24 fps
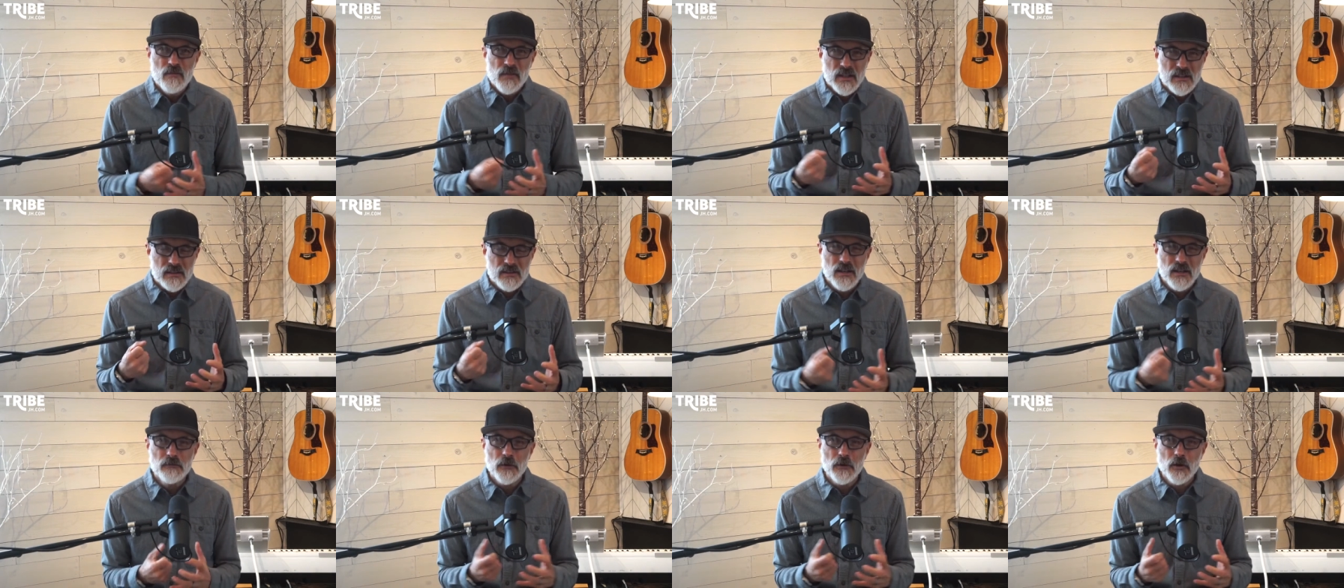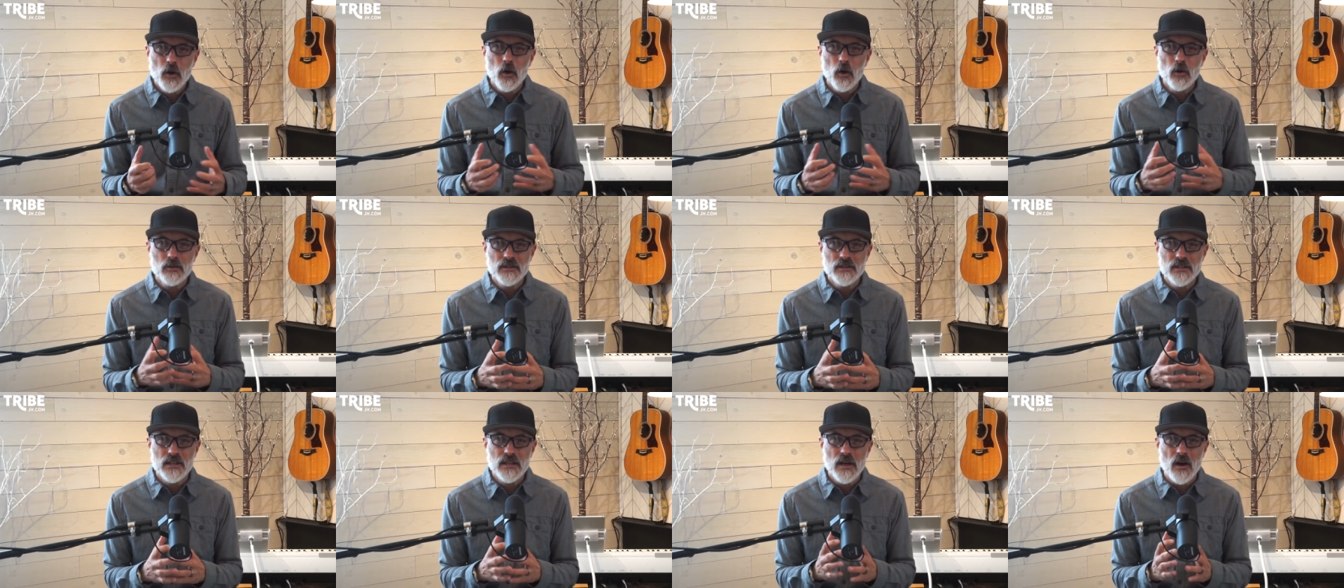
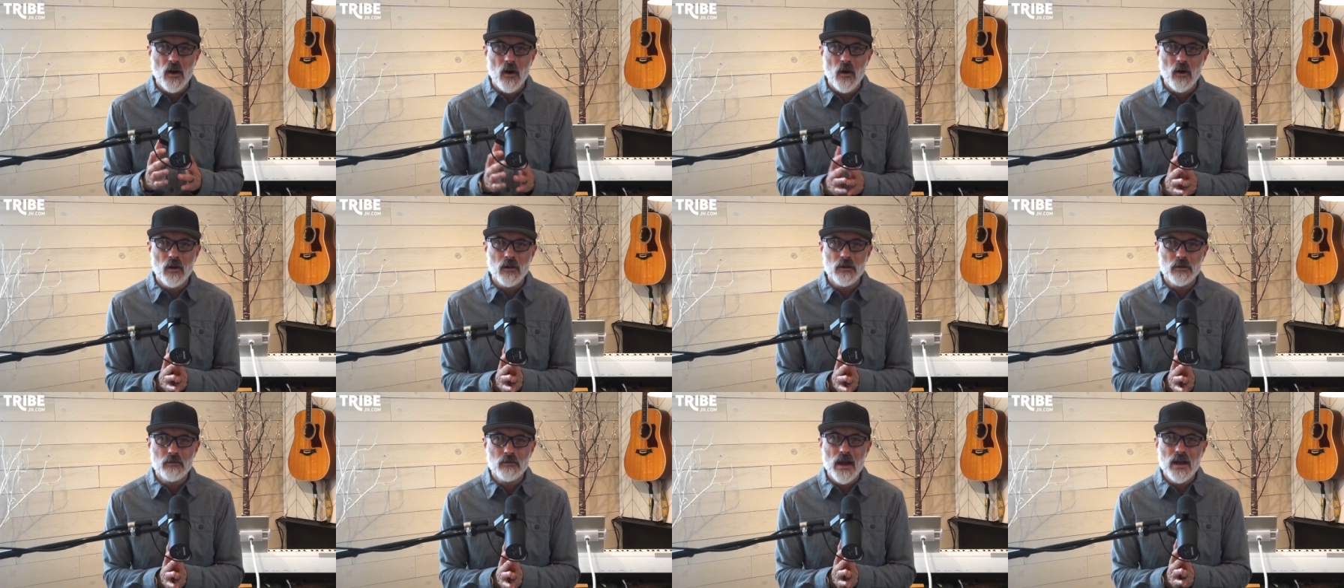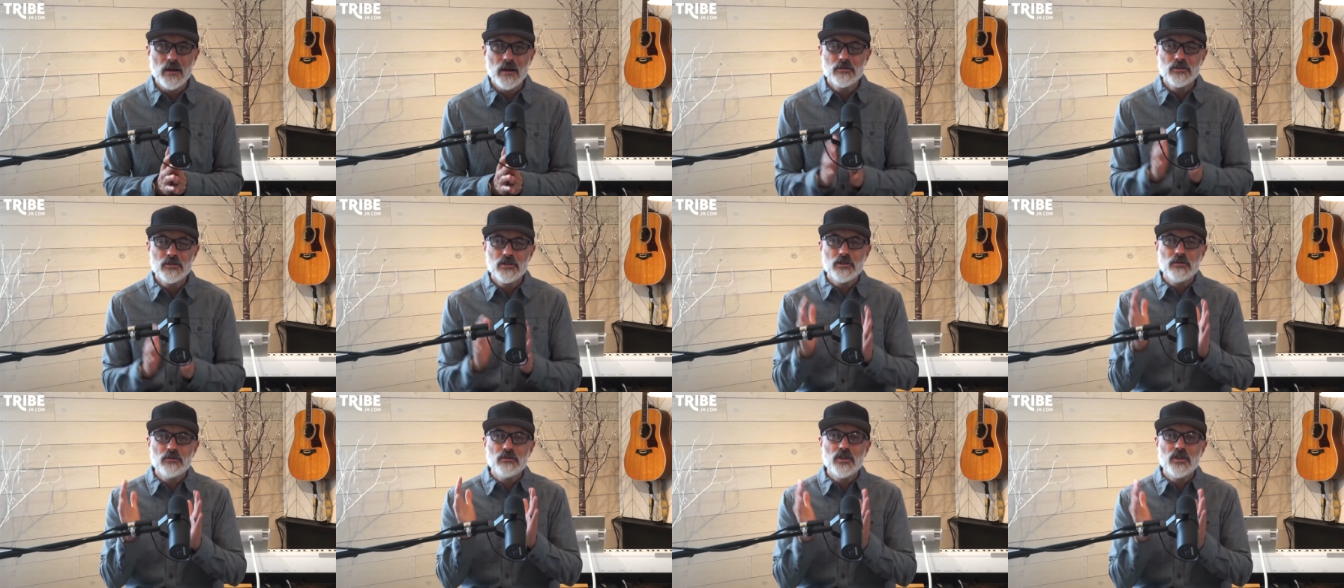difficulty all around you,